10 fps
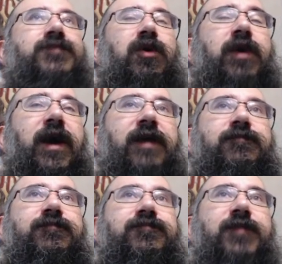Okay.
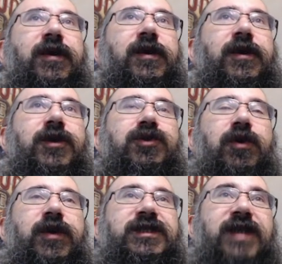So
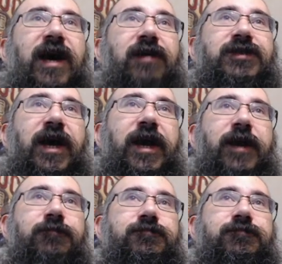it sounds like